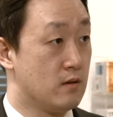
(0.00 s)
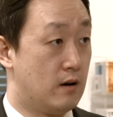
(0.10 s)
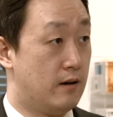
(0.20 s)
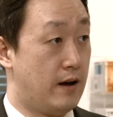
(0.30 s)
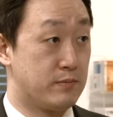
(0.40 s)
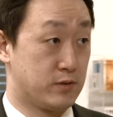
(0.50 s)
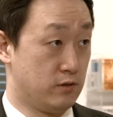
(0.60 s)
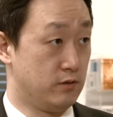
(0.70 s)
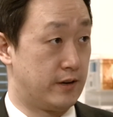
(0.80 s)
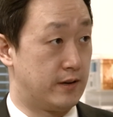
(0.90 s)

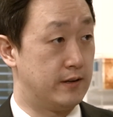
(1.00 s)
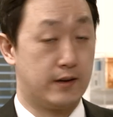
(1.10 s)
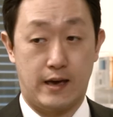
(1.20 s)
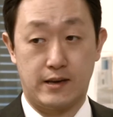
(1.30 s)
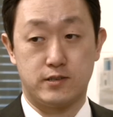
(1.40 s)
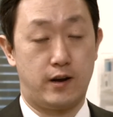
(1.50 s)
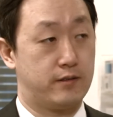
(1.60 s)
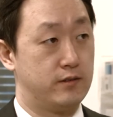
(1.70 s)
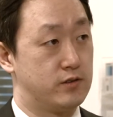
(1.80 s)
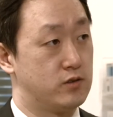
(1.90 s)
Absolutely. In a case
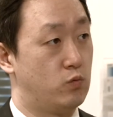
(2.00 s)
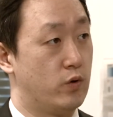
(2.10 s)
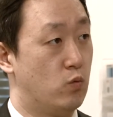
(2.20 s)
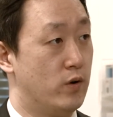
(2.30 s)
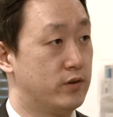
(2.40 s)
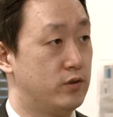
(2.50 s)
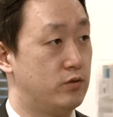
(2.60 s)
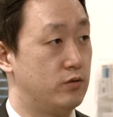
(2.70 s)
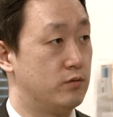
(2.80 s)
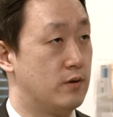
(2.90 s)
like this, we wanted
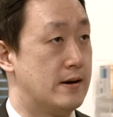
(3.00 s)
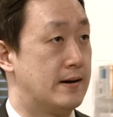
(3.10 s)
to